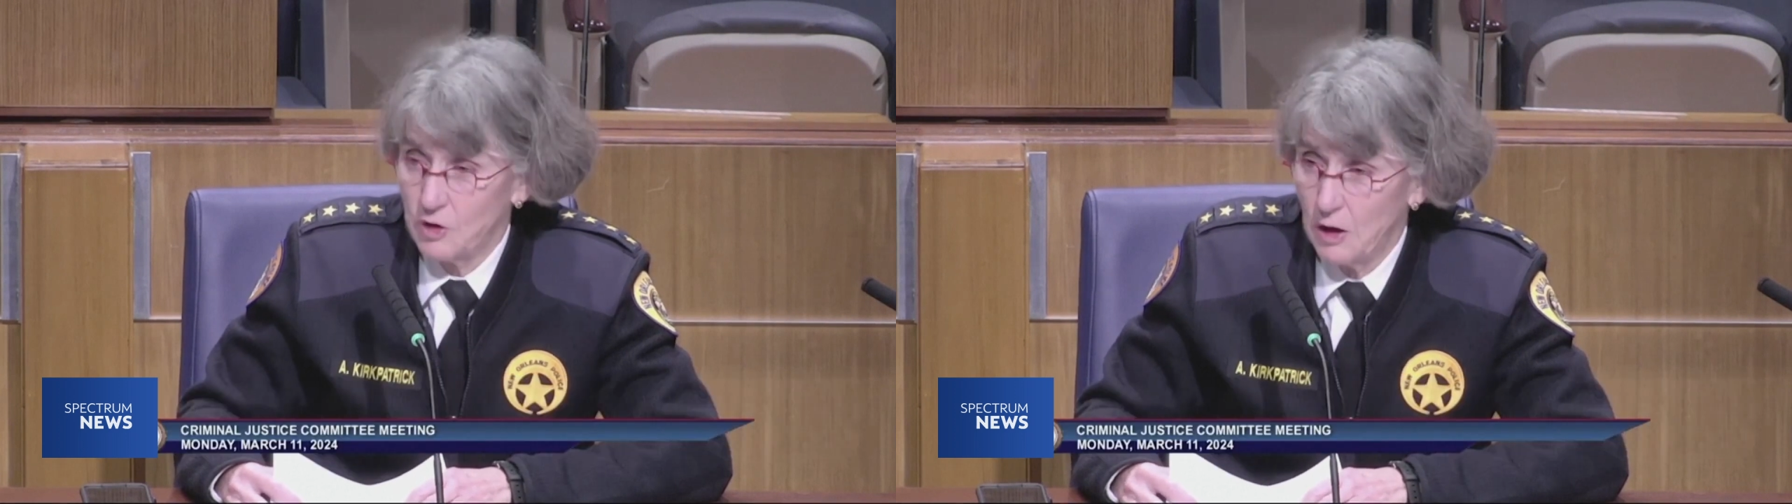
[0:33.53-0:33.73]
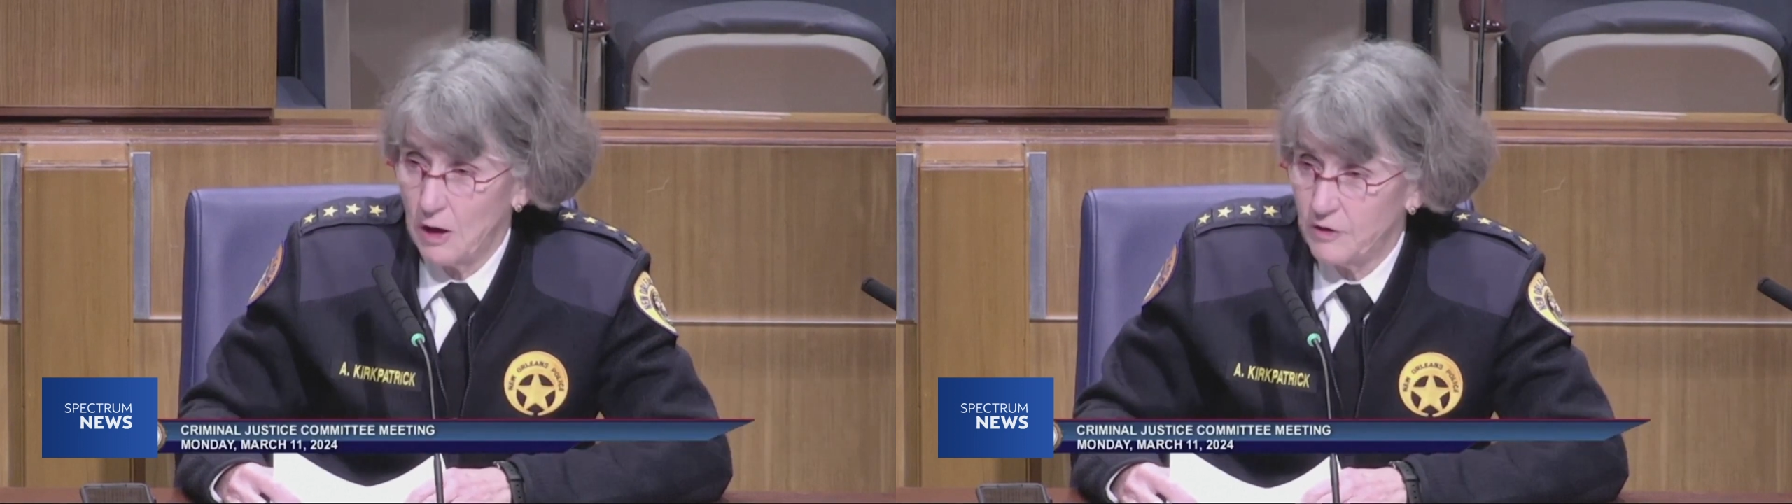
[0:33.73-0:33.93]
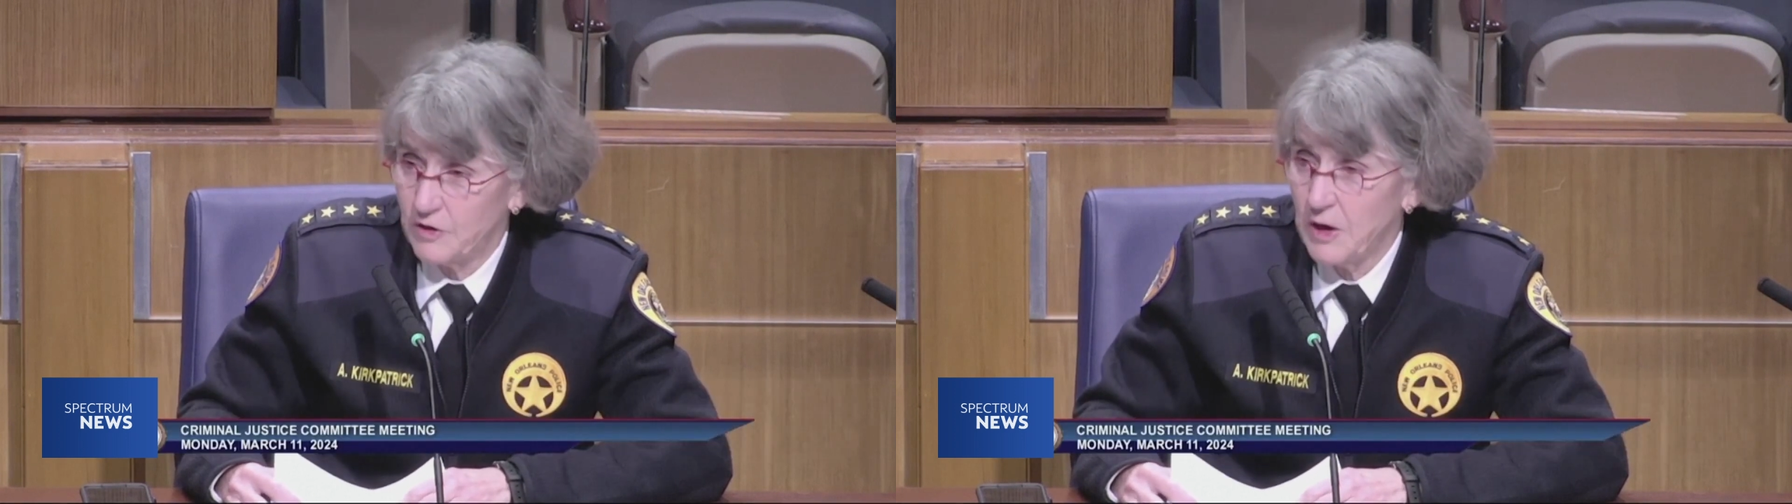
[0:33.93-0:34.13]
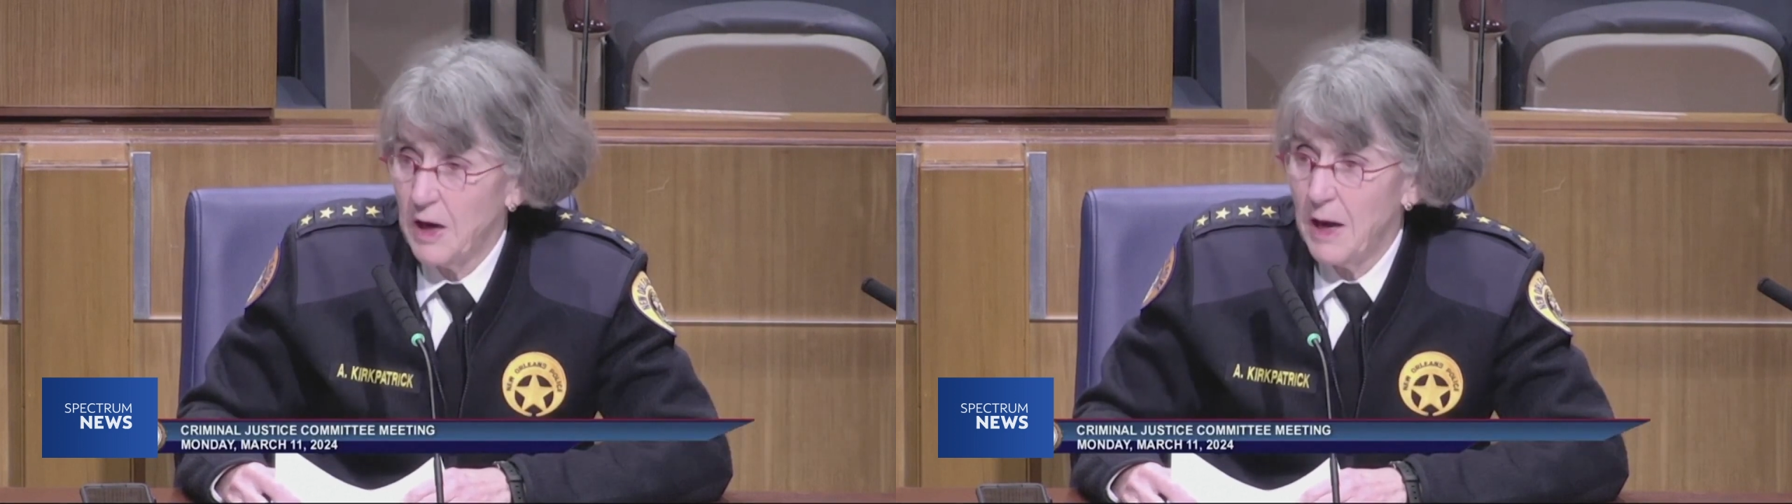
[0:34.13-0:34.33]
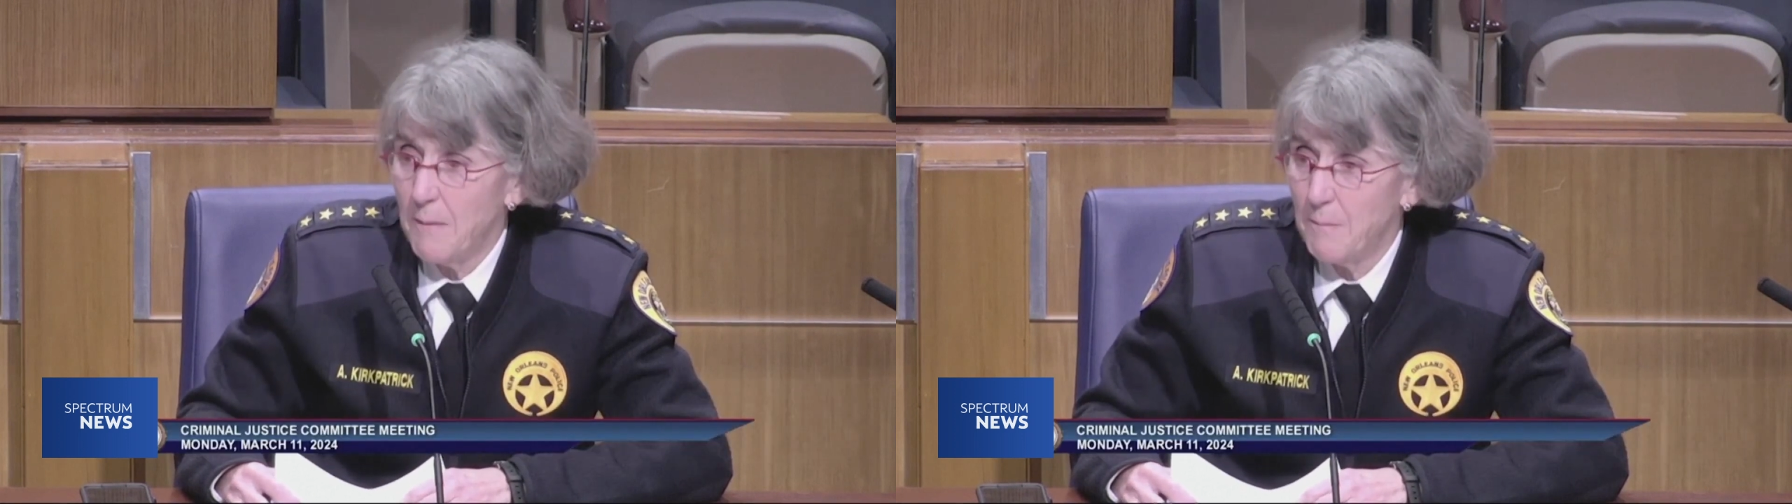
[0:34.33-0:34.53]
charts,
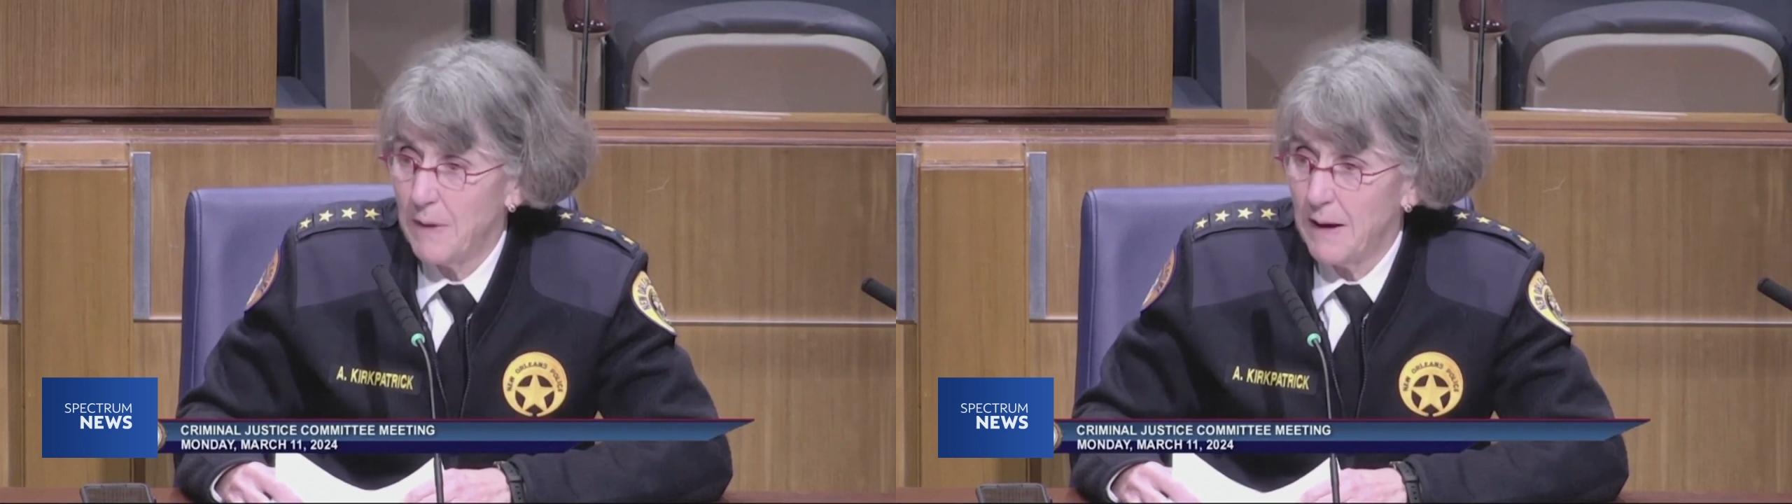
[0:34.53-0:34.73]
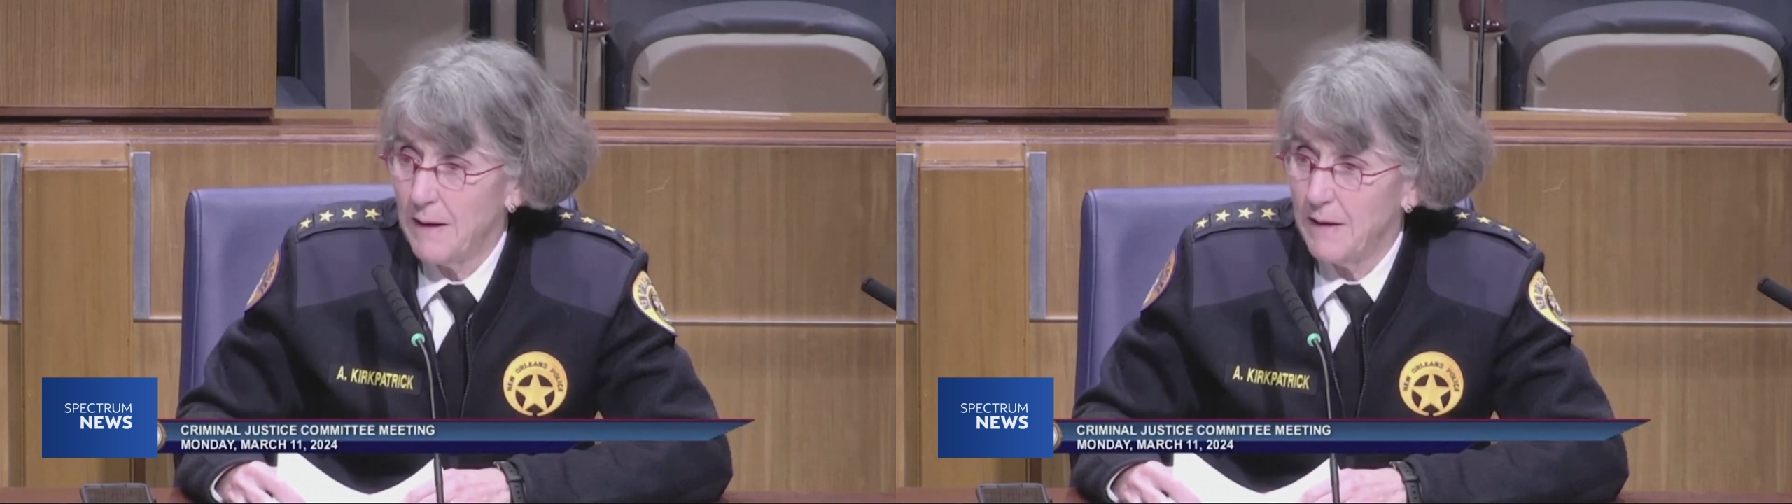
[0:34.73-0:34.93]
but